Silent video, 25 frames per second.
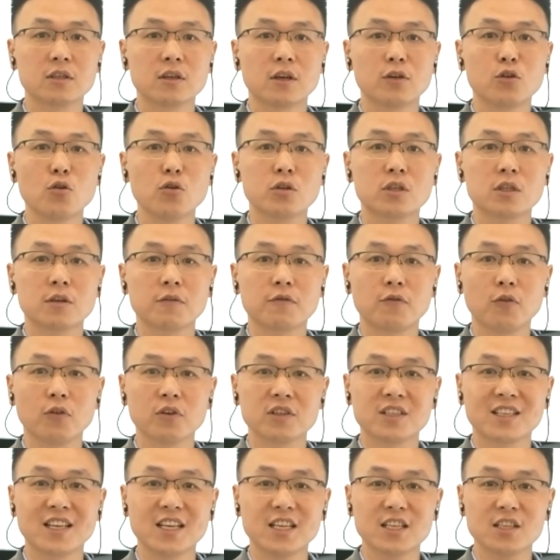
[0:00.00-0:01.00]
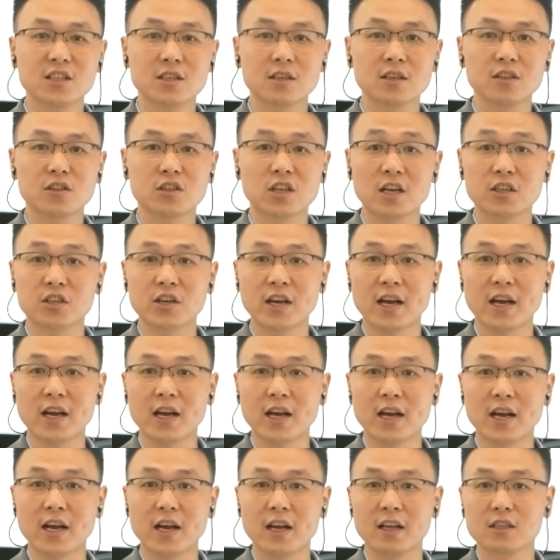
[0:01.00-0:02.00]
used for things such
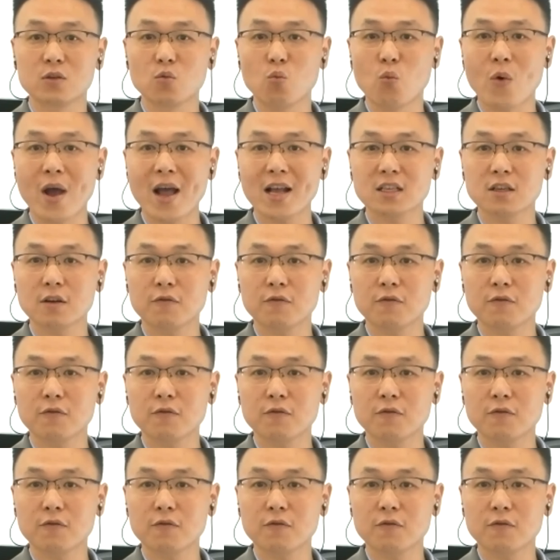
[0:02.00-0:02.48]
as weather